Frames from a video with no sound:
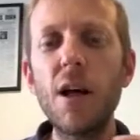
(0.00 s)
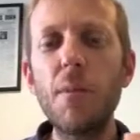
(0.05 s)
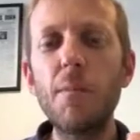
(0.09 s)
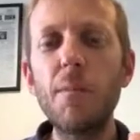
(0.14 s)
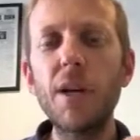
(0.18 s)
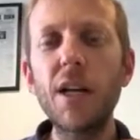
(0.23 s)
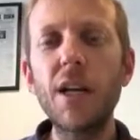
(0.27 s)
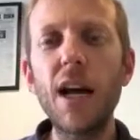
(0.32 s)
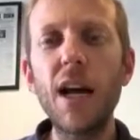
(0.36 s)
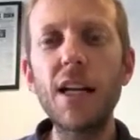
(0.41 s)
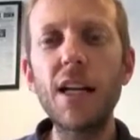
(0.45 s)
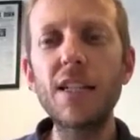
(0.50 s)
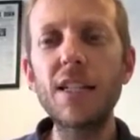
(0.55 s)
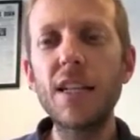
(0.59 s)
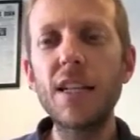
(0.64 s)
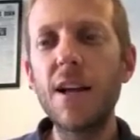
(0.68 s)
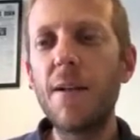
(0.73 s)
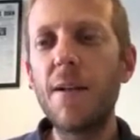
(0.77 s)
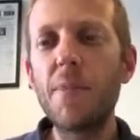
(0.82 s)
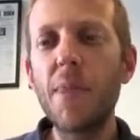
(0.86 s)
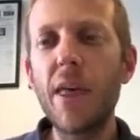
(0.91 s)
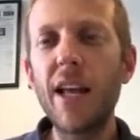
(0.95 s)
because
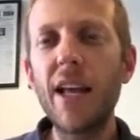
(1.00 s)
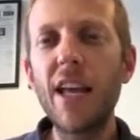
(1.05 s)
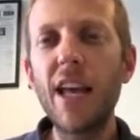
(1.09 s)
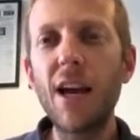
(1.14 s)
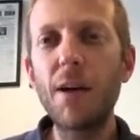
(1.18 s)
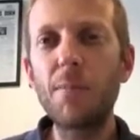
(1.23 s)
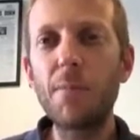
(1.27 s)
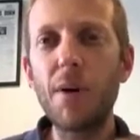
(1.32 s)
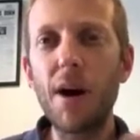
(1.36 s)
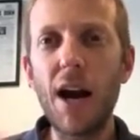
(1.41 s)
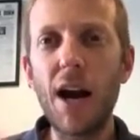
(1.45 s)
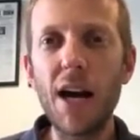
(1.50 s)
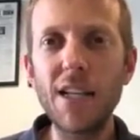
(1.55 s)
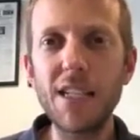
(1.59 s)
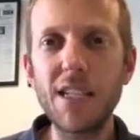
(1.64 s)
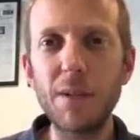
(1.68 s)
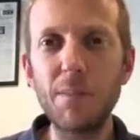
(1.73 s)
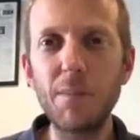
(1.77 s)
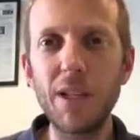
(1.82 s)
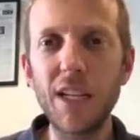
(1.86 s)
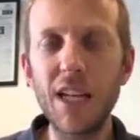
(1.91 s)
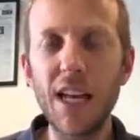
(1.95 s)
they can't
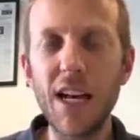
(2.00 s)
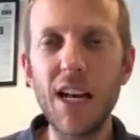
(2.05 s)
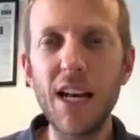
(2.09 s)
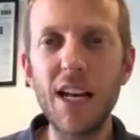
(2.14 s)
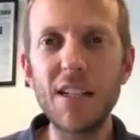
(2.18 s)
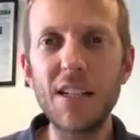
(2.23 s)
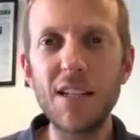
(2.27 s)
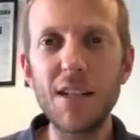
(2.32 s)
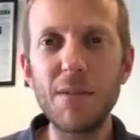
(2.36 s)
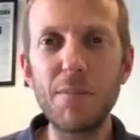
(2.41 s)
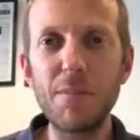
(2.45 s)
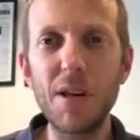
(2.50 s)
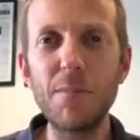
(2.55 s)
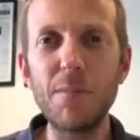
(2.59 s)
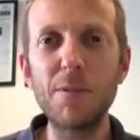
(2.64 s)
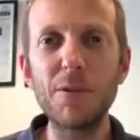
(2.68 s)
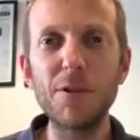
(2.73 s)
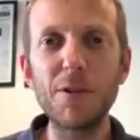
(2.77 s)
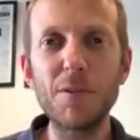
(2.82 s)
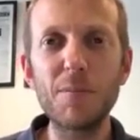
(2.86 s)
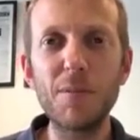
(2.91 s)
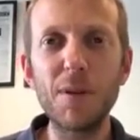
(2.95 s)
possibly get it to
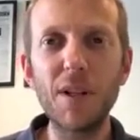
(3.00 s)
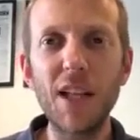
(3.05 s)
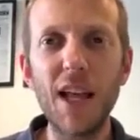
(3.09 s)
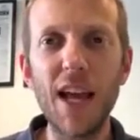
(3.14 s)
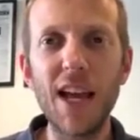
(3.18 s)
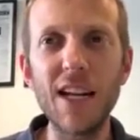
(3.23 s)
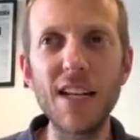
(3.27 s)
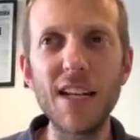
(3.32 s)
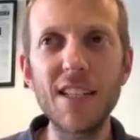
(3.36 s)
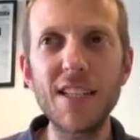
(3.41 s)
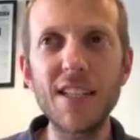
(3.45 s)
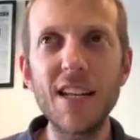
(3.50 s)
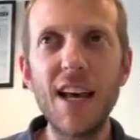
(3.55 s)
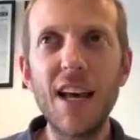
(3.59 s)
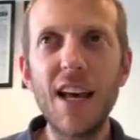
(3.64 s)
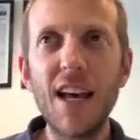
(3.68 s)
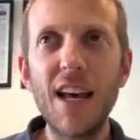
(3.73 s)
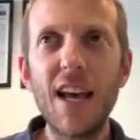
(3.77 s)
people's plates.